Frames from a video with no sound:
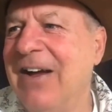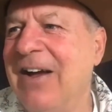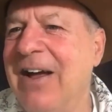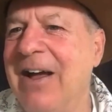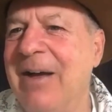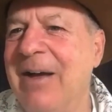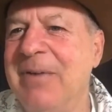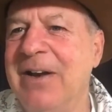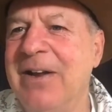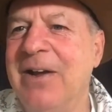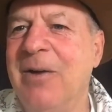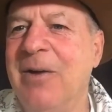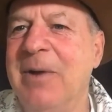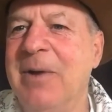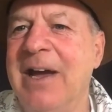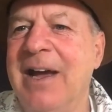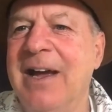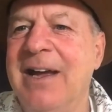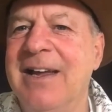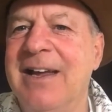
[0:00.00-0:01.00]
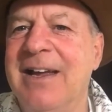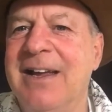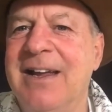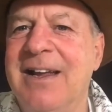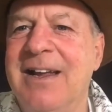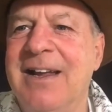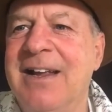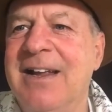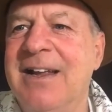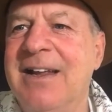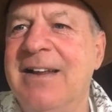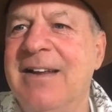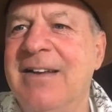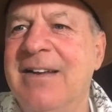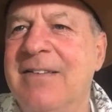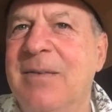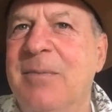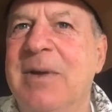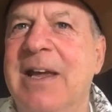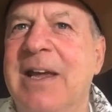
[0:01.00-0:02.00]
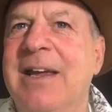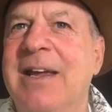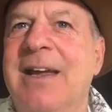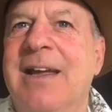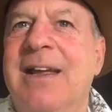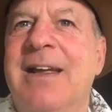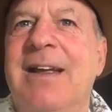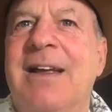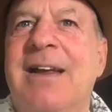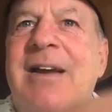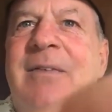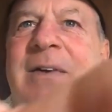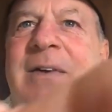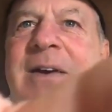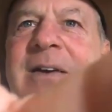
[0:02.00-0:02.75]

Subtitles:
I'm going to go back to me. Here we